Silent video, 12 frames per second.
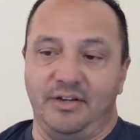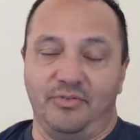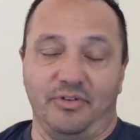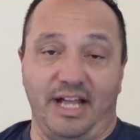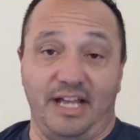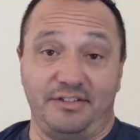
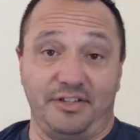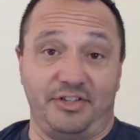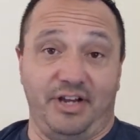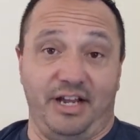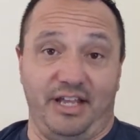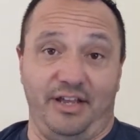Well, as you
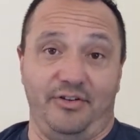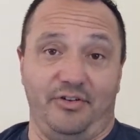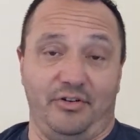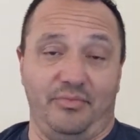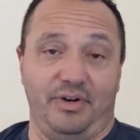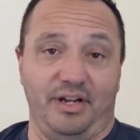try to hit
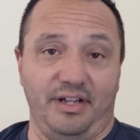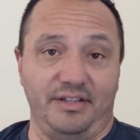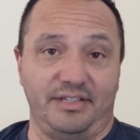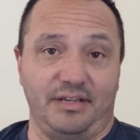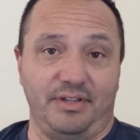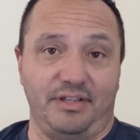home
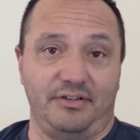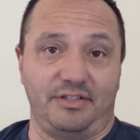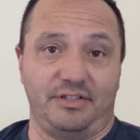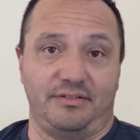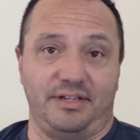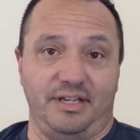runs,
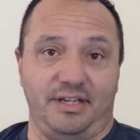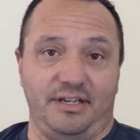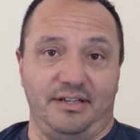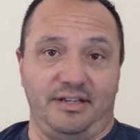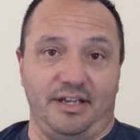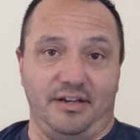there's,
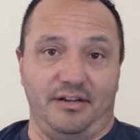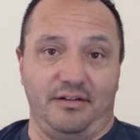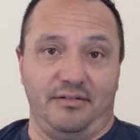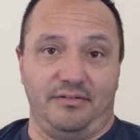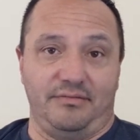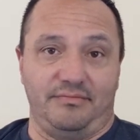
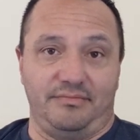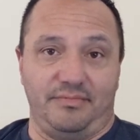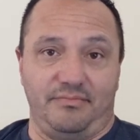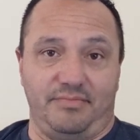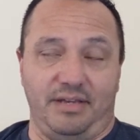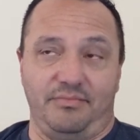
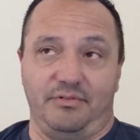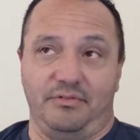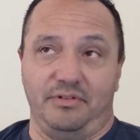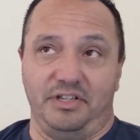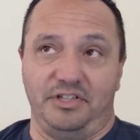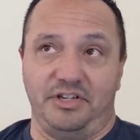
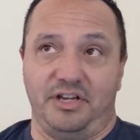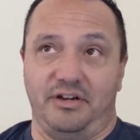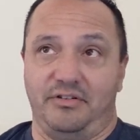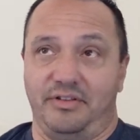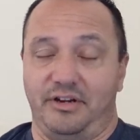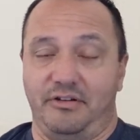people in
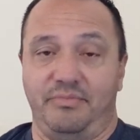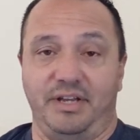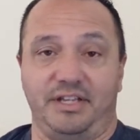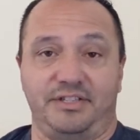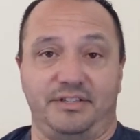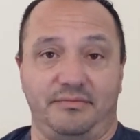general that are
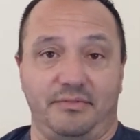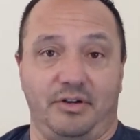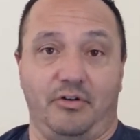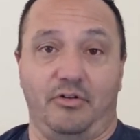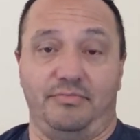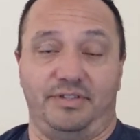big
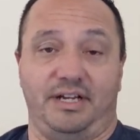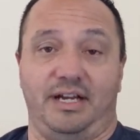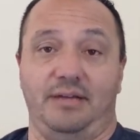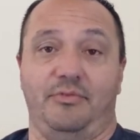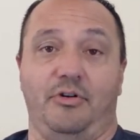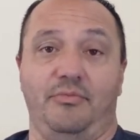
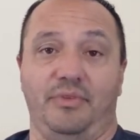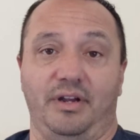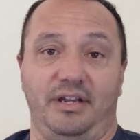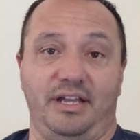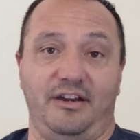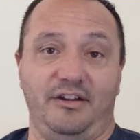time home
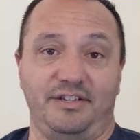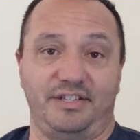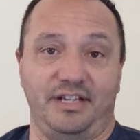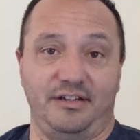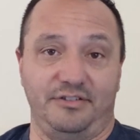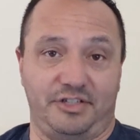run hitters
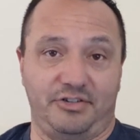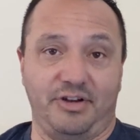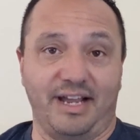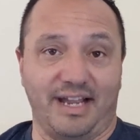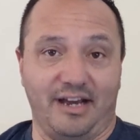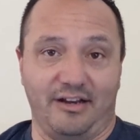tend to
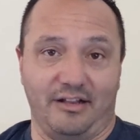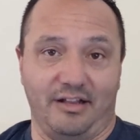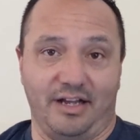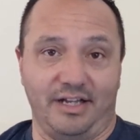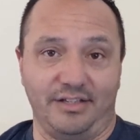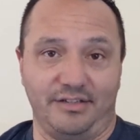strike out a
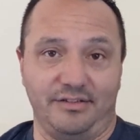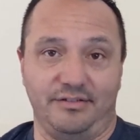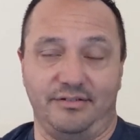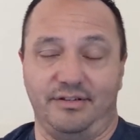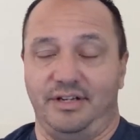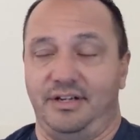lot
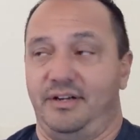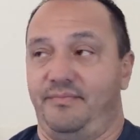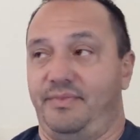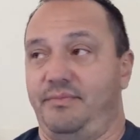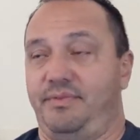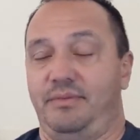too.
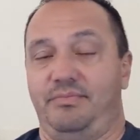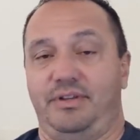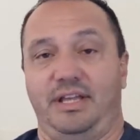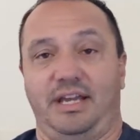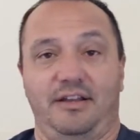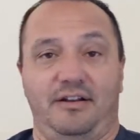The people
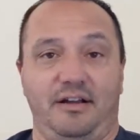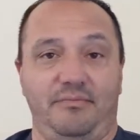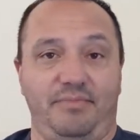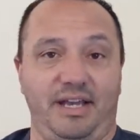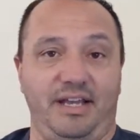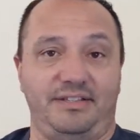that get
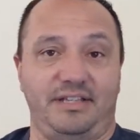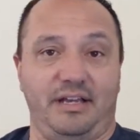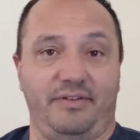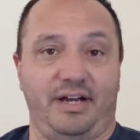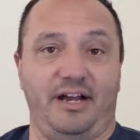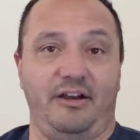on base
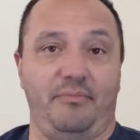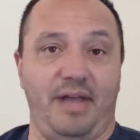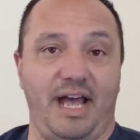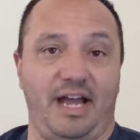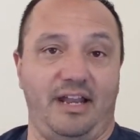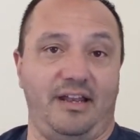have a higher
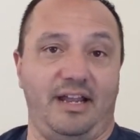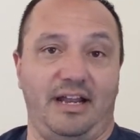batting